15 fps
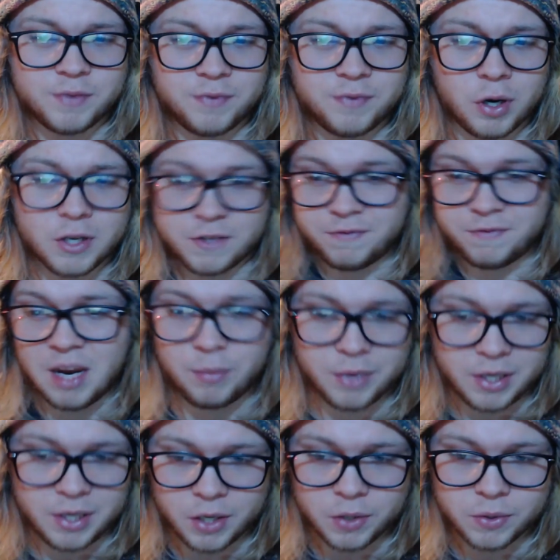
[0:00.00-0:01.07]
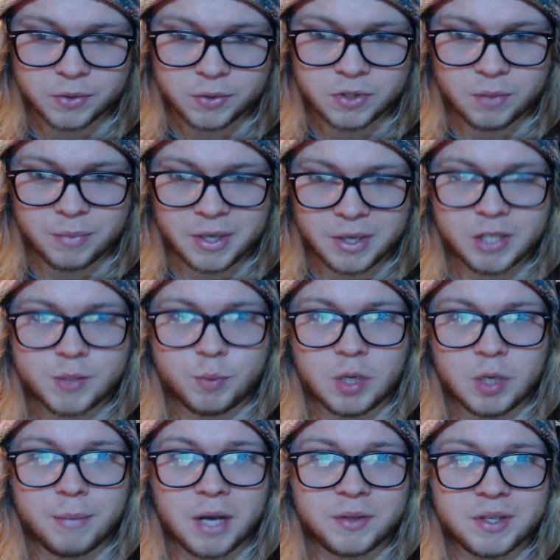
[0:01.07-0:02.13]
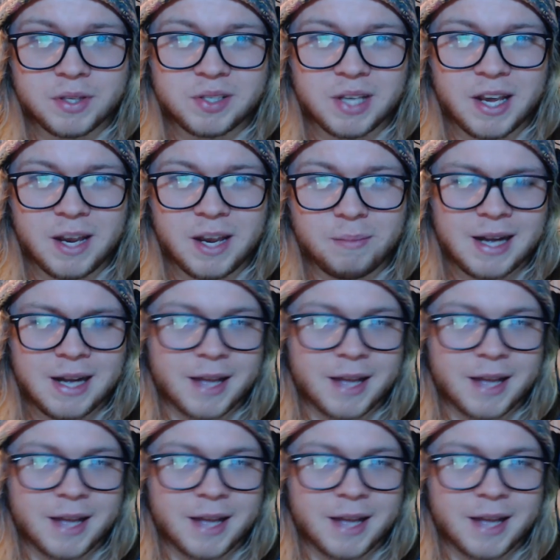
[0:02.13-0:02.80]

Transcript: As far as family goes, I mean, it's been about the same.